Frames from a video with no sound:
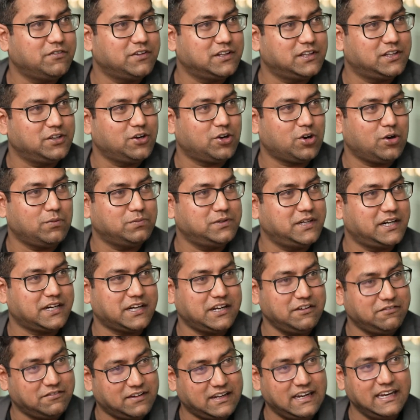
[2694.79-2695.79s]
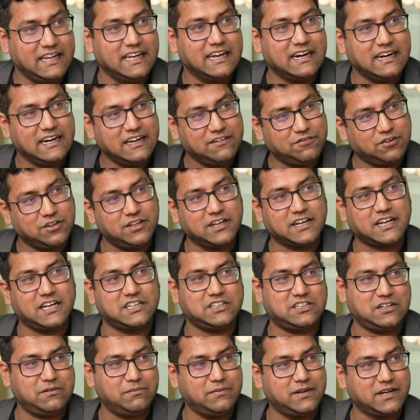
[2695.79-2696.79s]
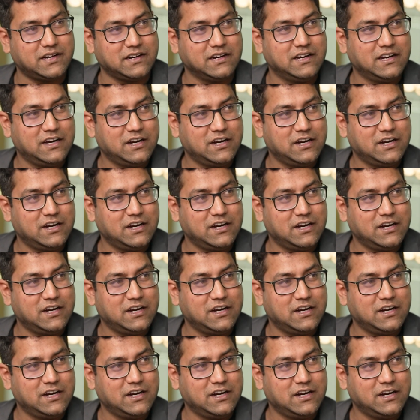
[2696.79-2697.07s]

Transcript: with your objective clearly for the customer